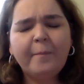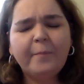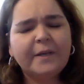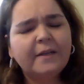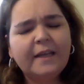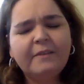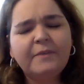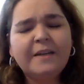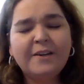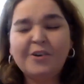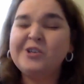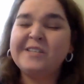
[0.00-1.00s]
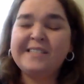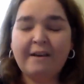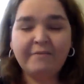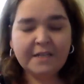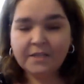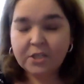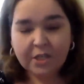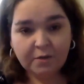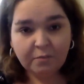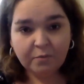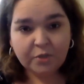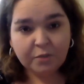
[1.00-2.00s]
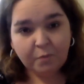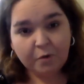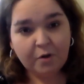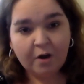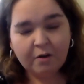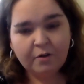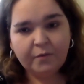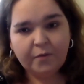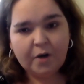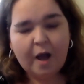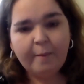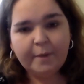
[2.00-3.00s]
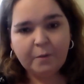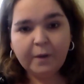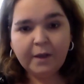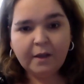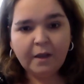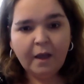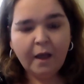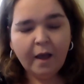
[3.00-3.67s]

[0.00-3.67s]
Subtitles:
but even in her 70s, she wrote an article for Commonweal